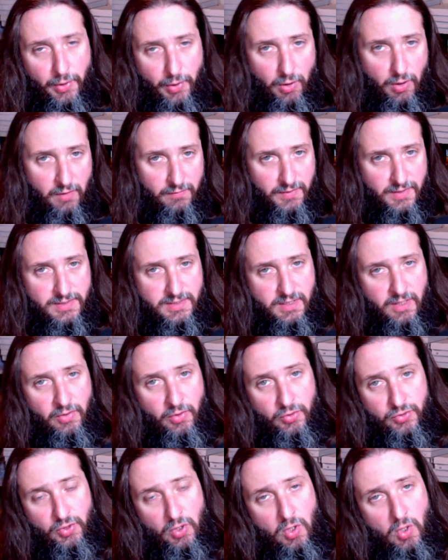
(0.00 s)
Harvest, and
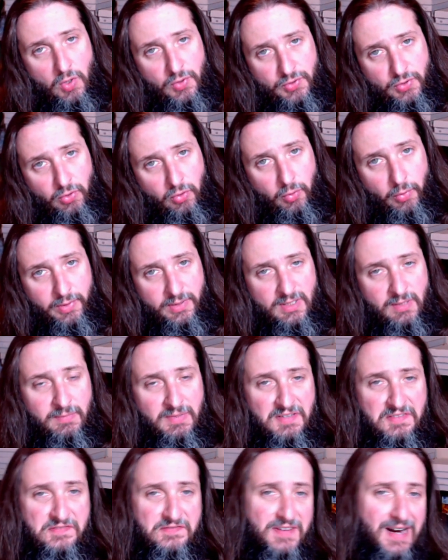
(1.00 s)
there's also going to
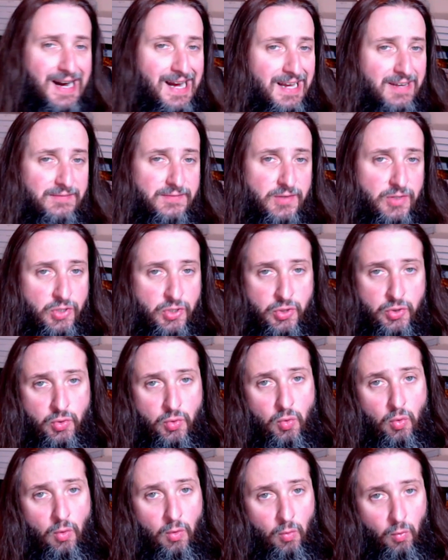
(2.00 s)
be 5
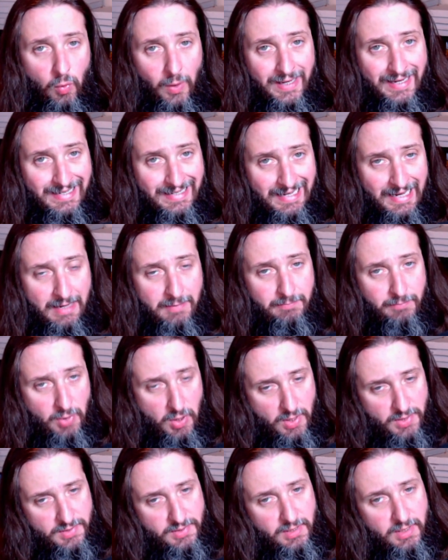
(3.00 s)
new in-game
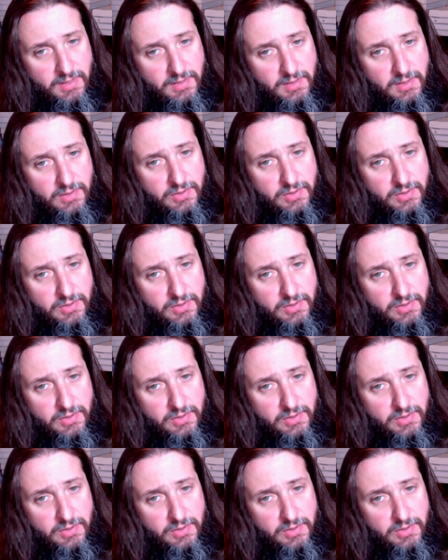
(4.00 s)
bosses.